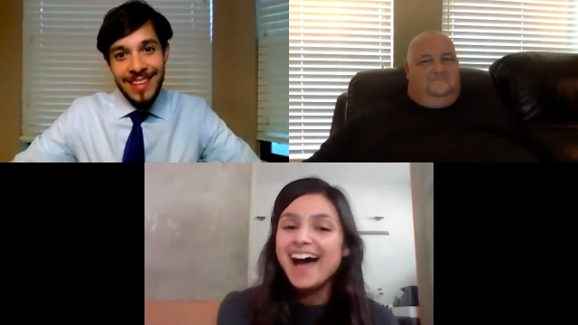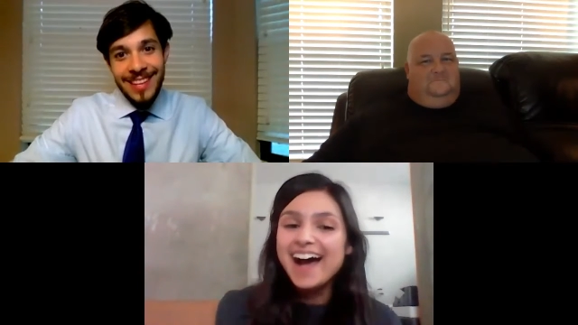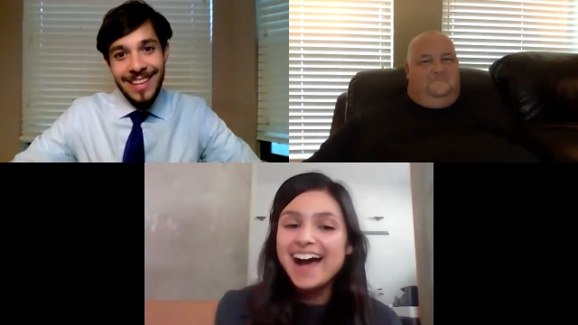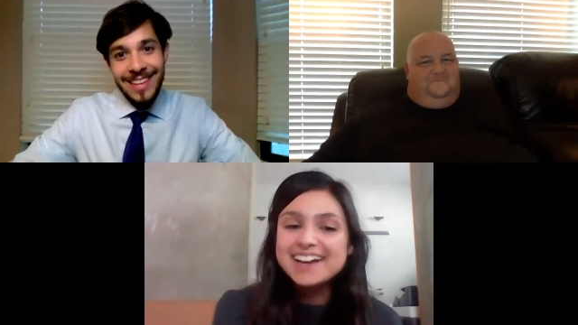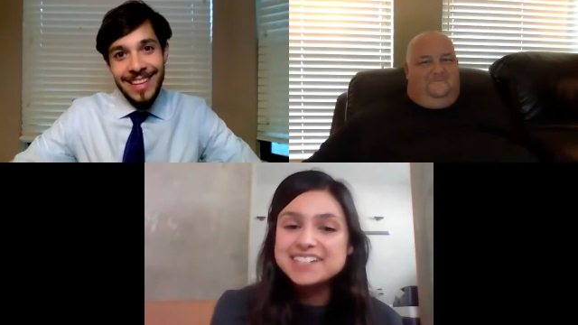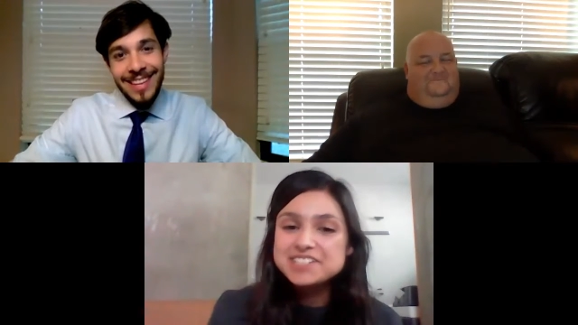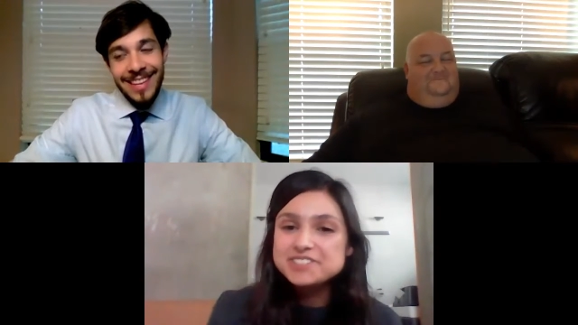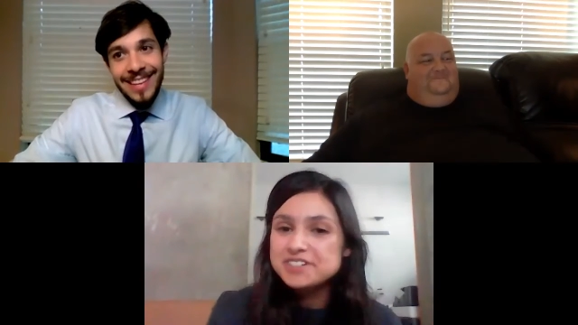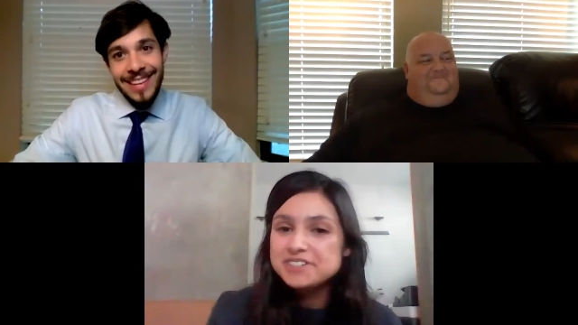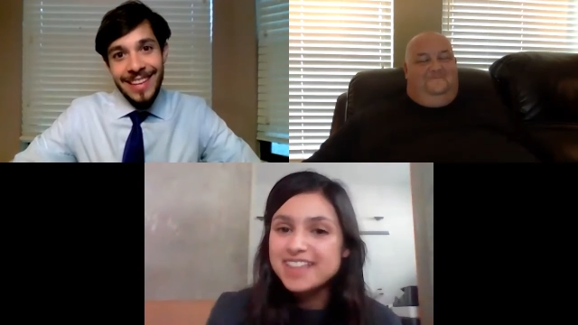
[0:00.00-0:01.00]
Speaker 1: I
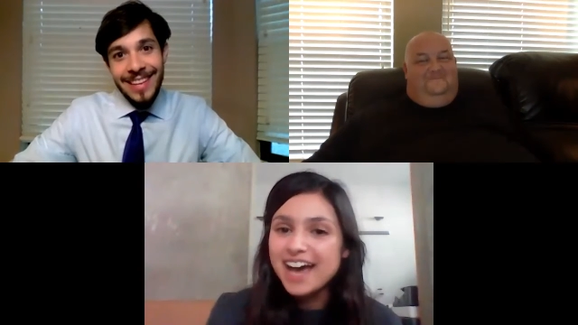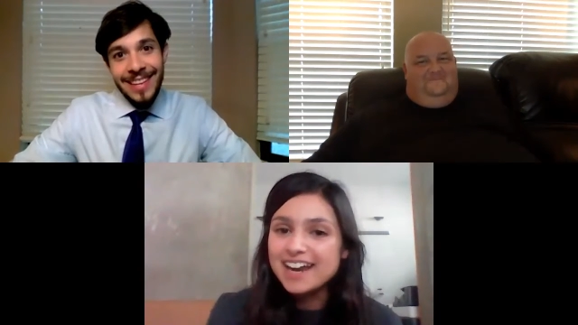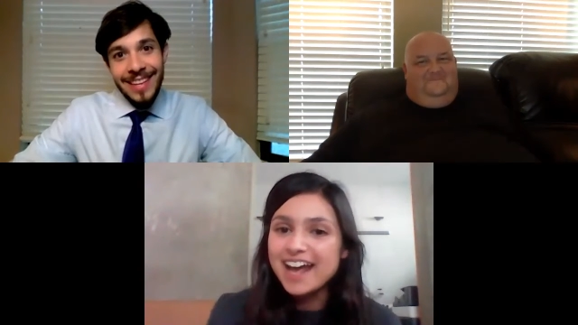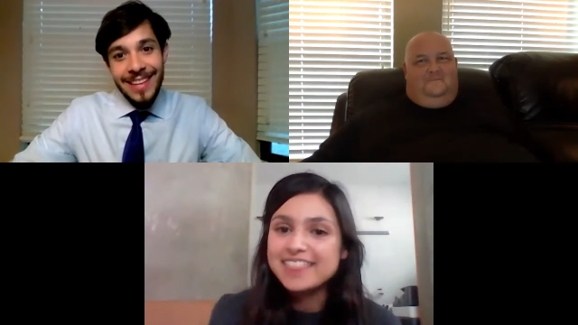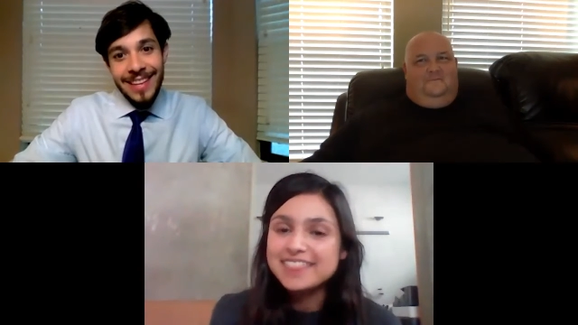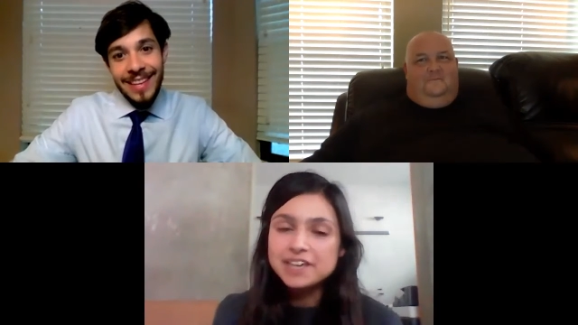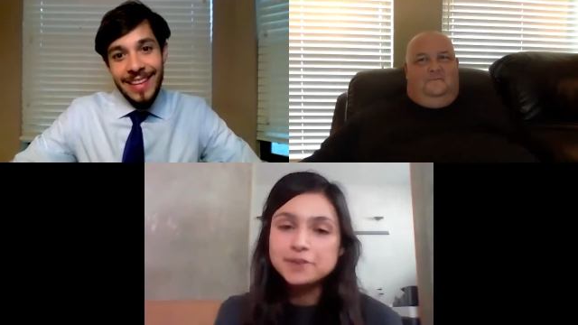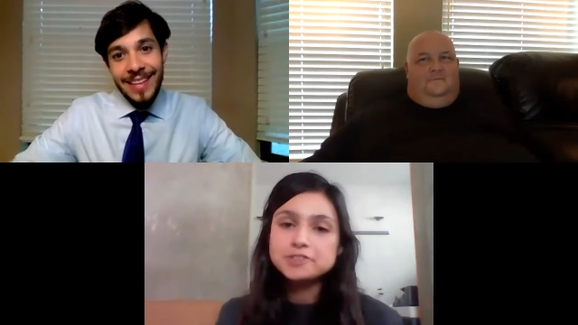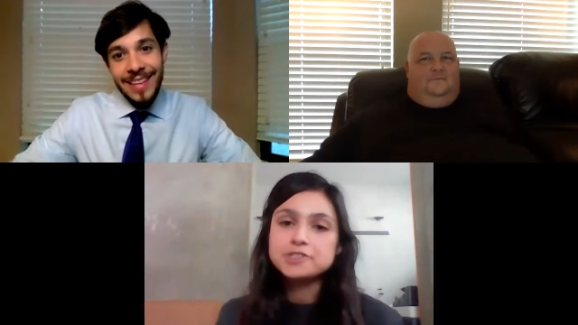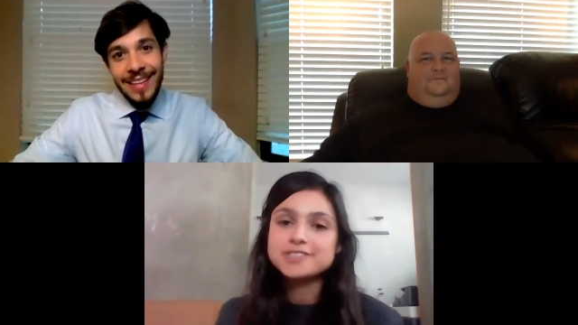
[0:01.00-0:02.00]
disagree with that. I think he
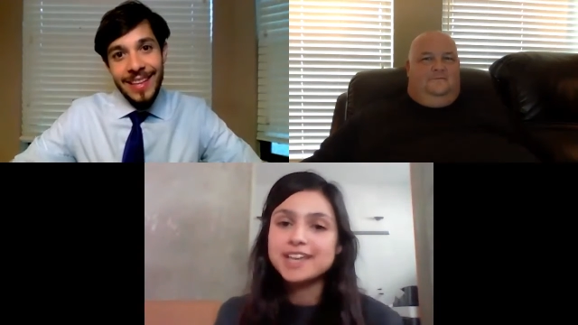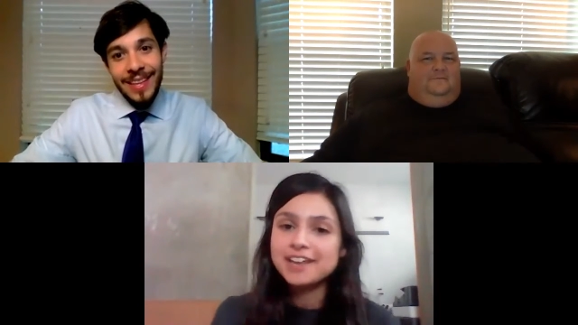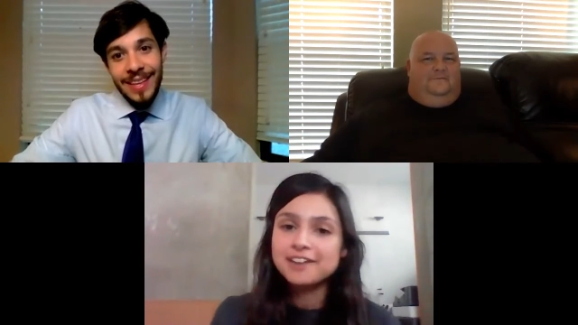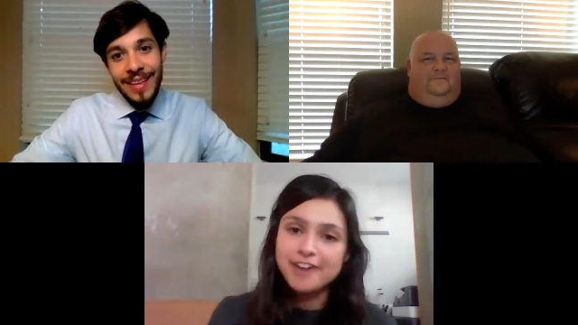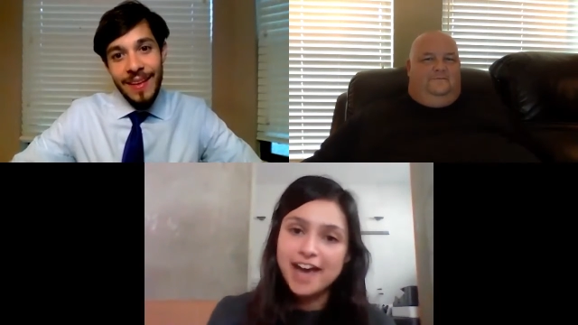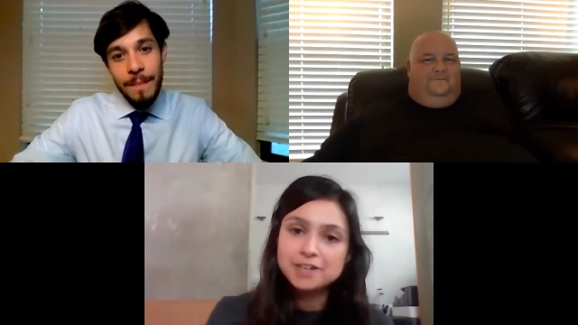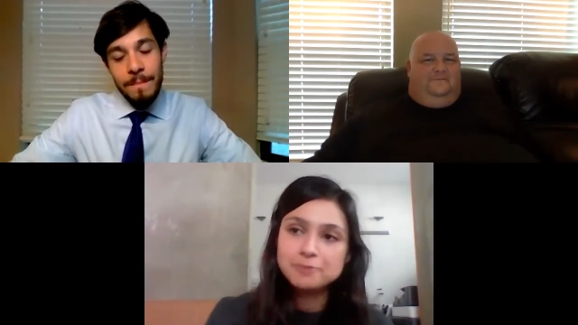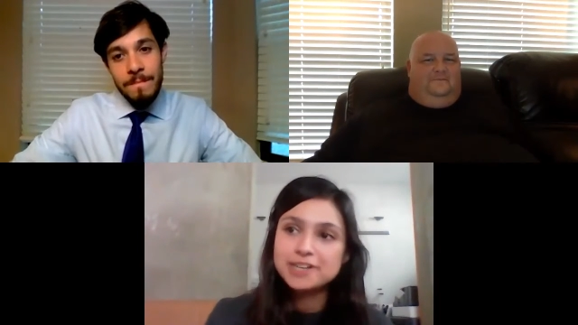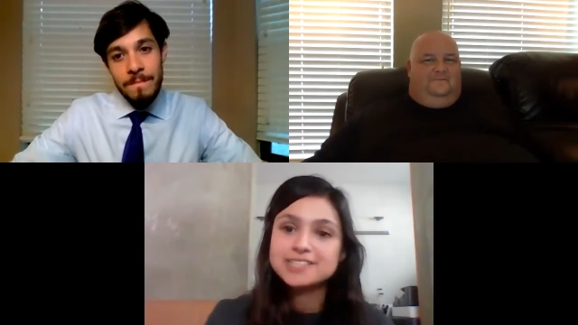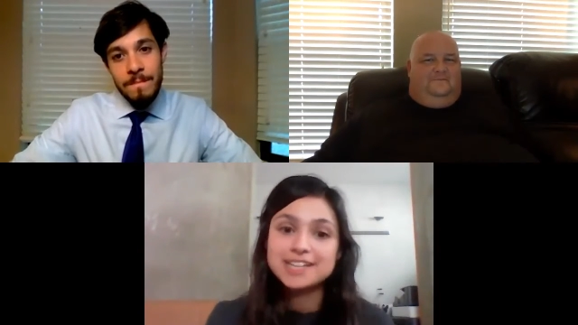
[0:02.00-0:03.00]
was just stating a fact
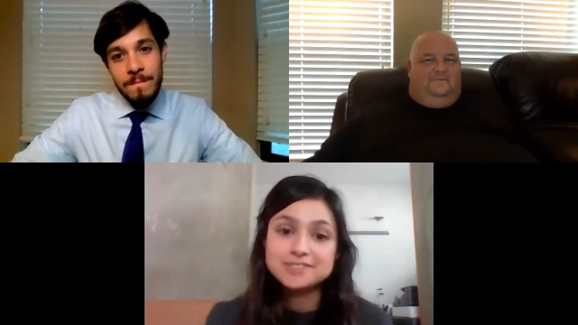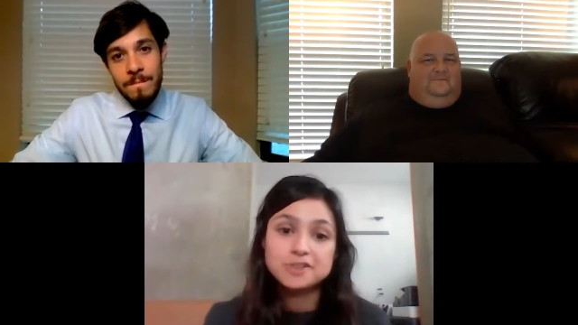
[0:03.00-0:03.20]
because that's what